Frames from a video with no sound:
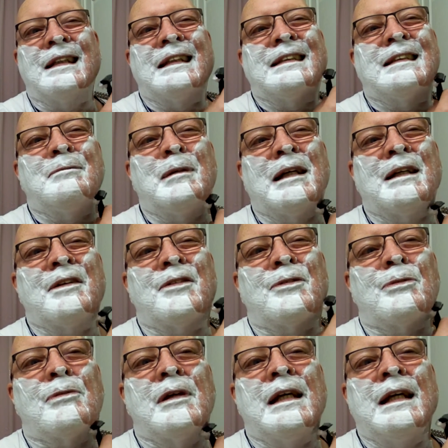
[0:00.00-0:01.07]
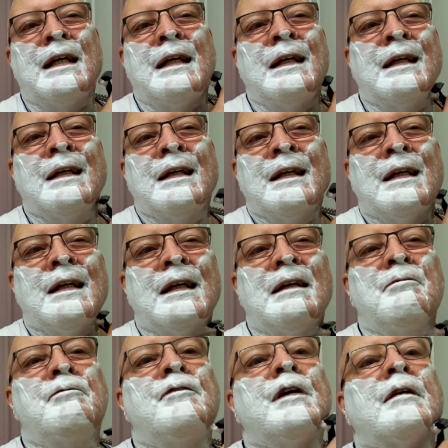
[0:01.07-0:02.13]
It's about a 3 and
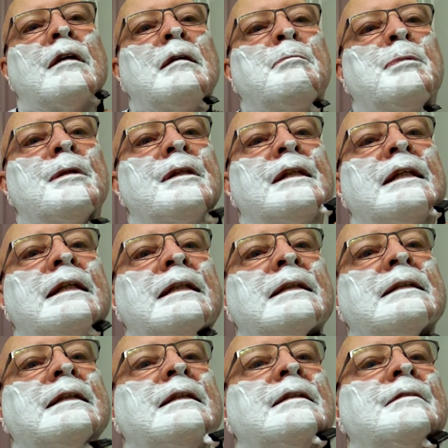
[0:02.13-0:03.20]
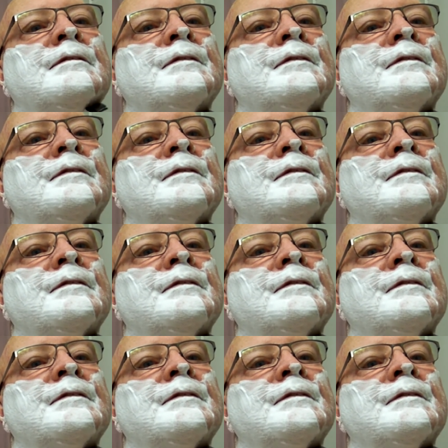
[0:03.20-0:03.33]
very protective.